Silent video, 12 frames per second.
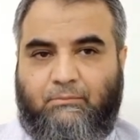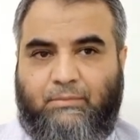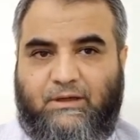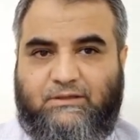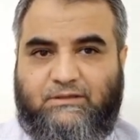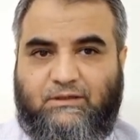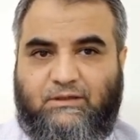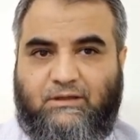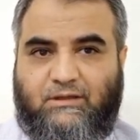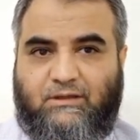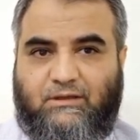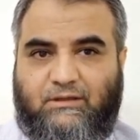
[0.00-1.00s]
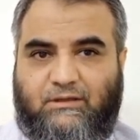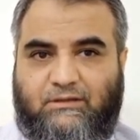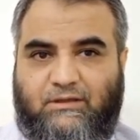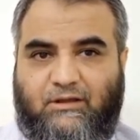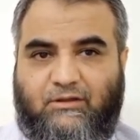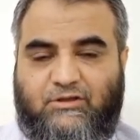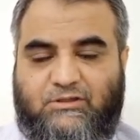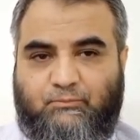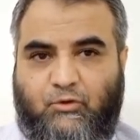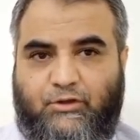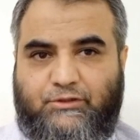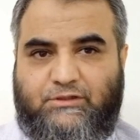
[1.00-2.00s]
But the
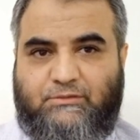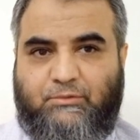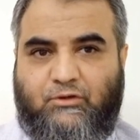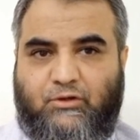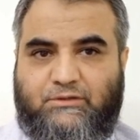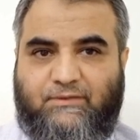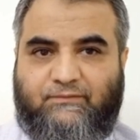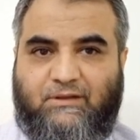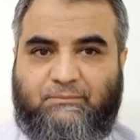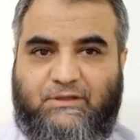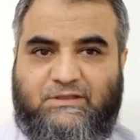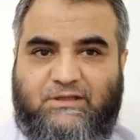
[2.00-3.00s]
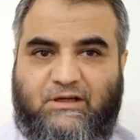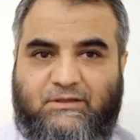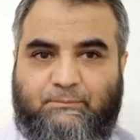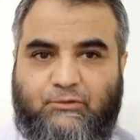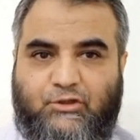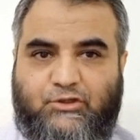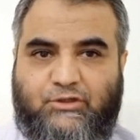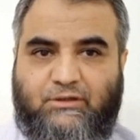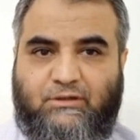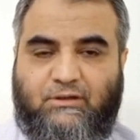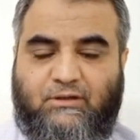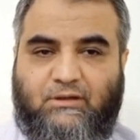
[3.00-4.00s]
response because of the B cell
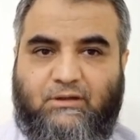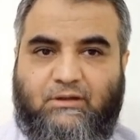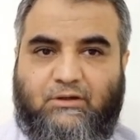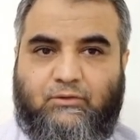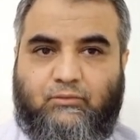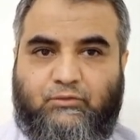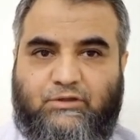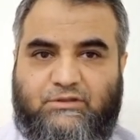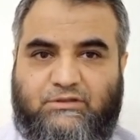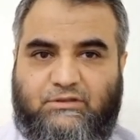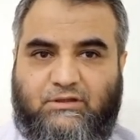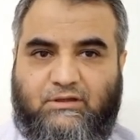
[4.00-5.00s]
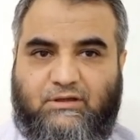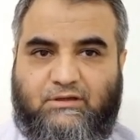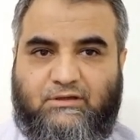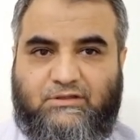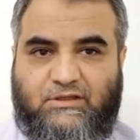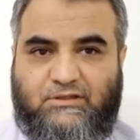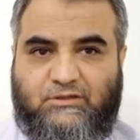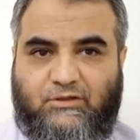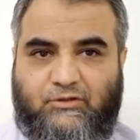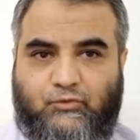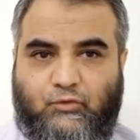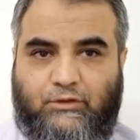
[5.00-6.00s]
depletion to this disease
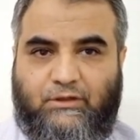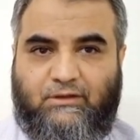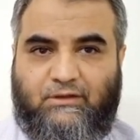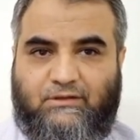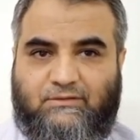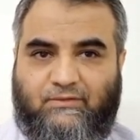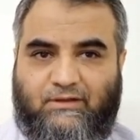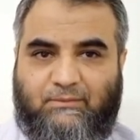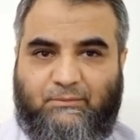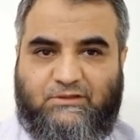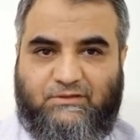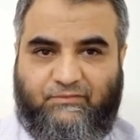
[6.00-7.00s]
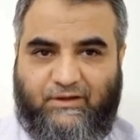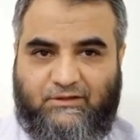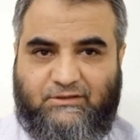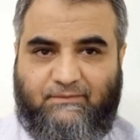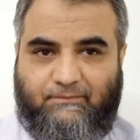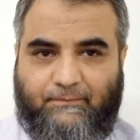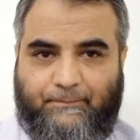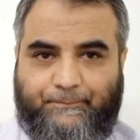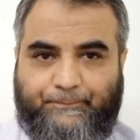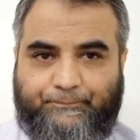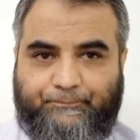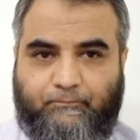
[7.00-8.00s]
controlling is very much effective.
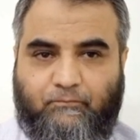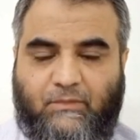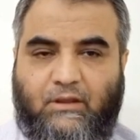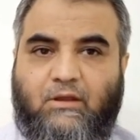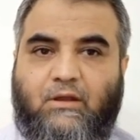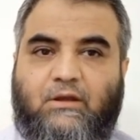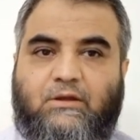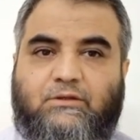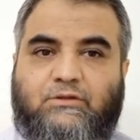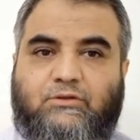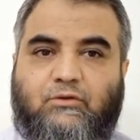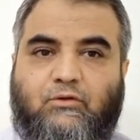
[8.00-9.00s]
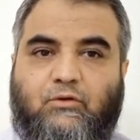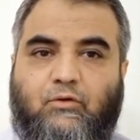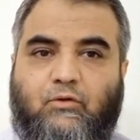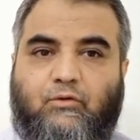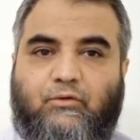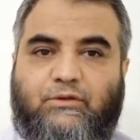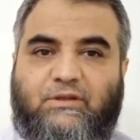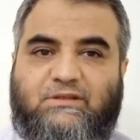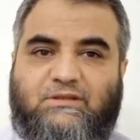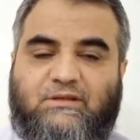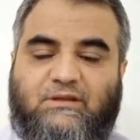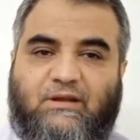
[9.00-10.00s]
So
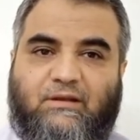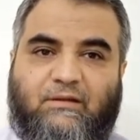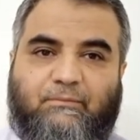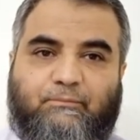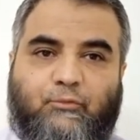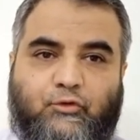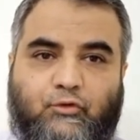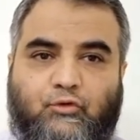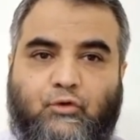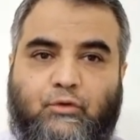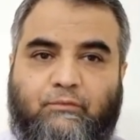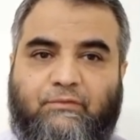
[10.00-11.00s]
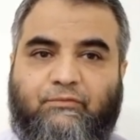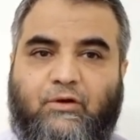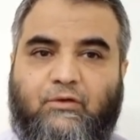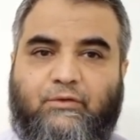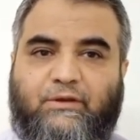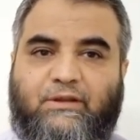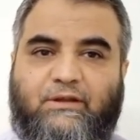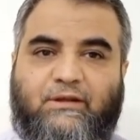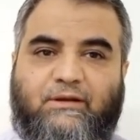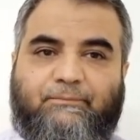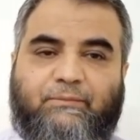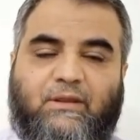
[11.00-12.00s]
this protocol we followed
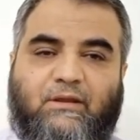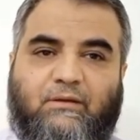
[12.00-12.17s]
here,